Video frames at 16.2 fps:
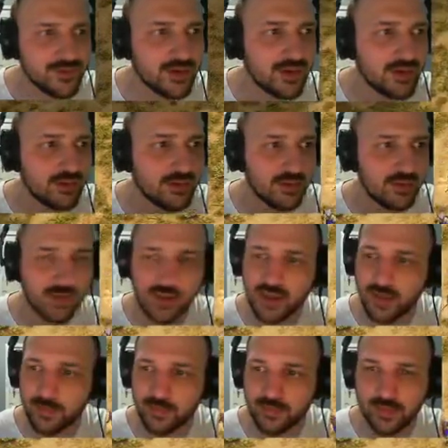a,
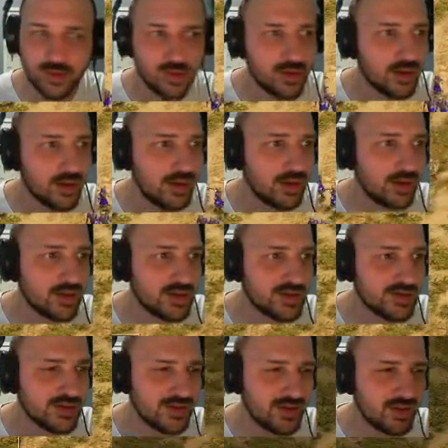up,
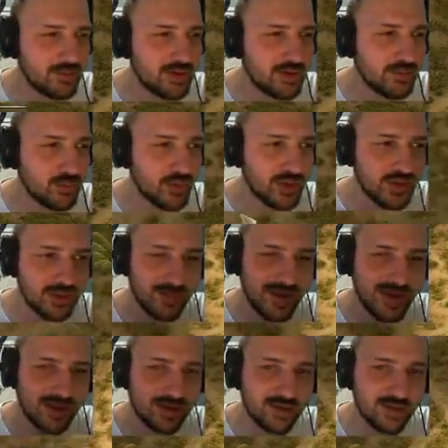a little bit of wood in the
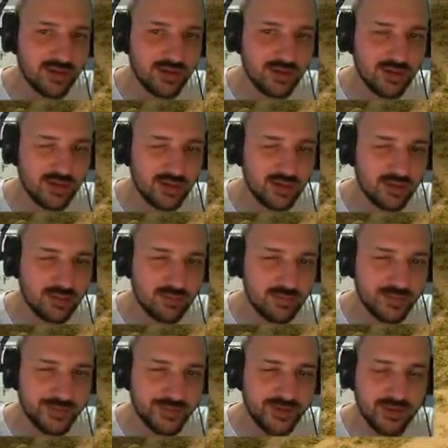bank.
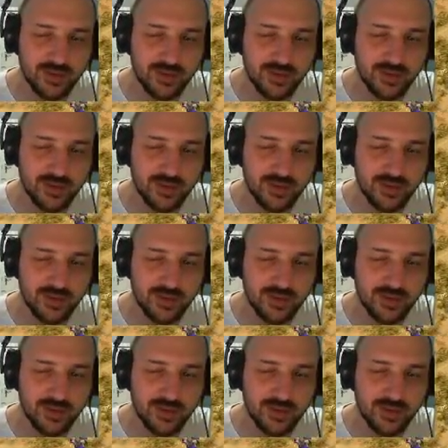Probably not